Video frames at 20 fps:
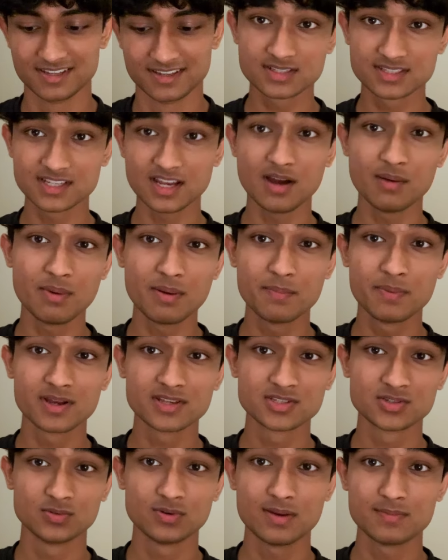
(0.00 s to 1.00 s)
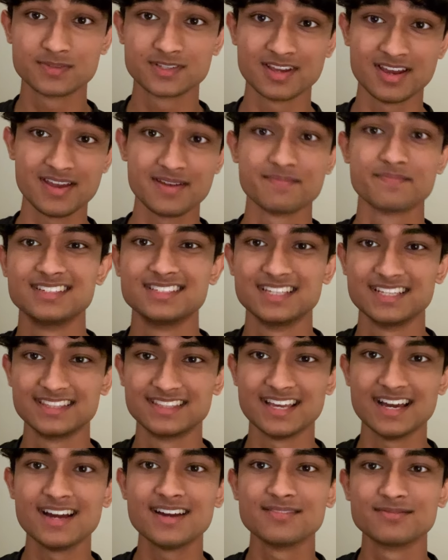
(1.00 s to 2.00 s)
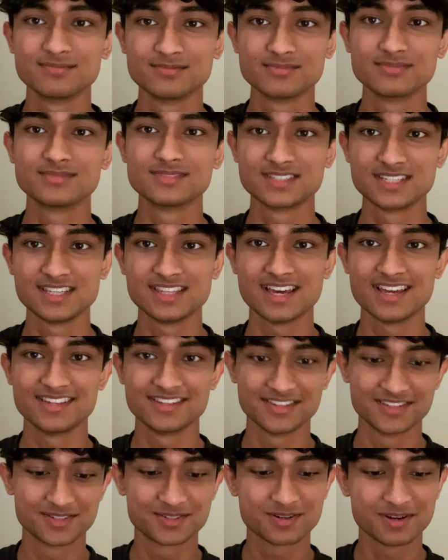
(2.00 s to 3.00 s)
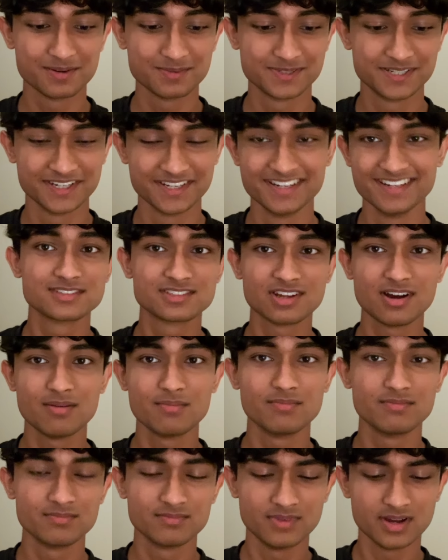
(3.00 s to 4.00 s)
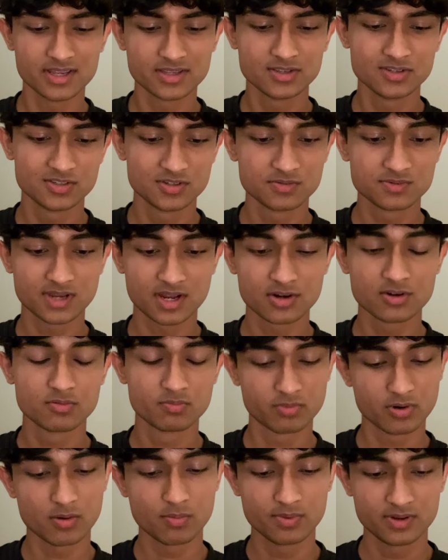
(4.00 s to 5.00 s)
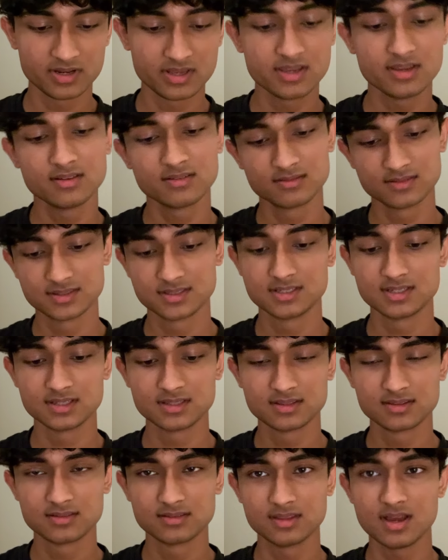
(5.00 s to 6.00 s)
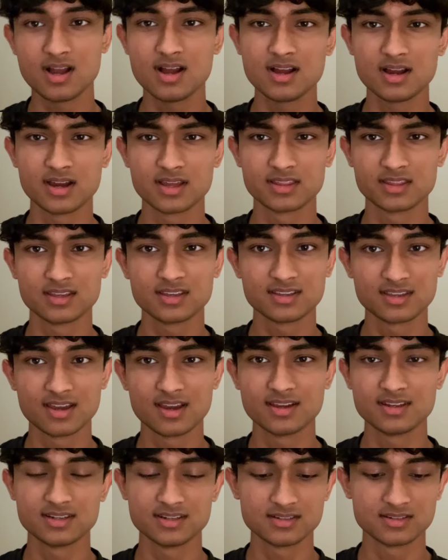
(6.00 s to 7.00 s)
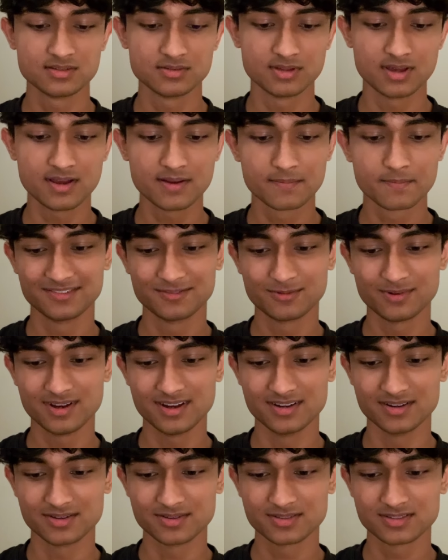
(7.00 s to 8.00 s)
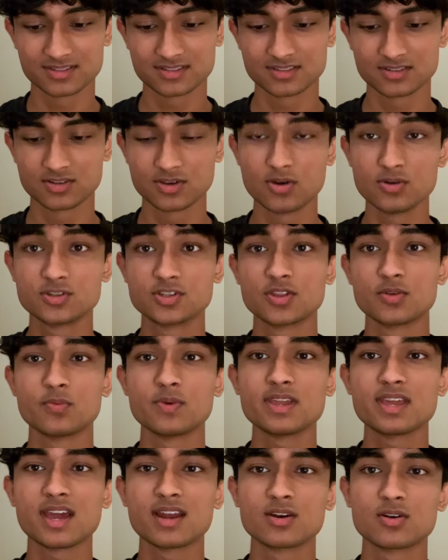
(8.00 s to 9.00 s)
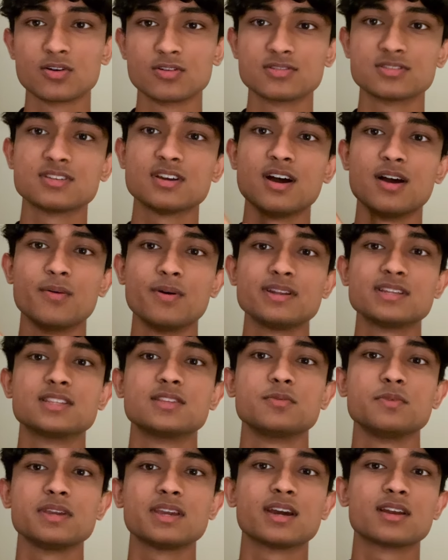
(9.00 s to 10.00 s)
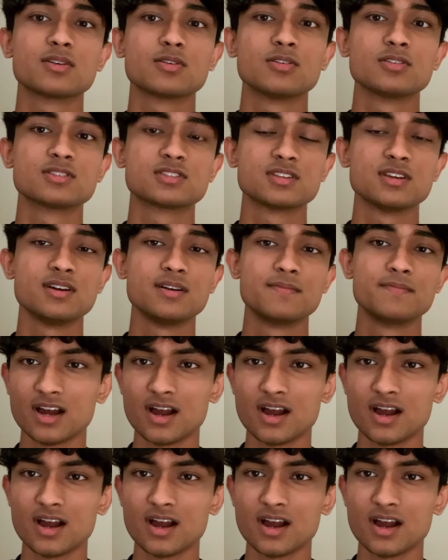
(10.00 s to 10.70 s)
Set up my personal website, did that, see that in the description. Start my YouTube channel properly, did that. I think, yeah, I did do that. What else? Go to the weekend concert. I went to the weekend concert.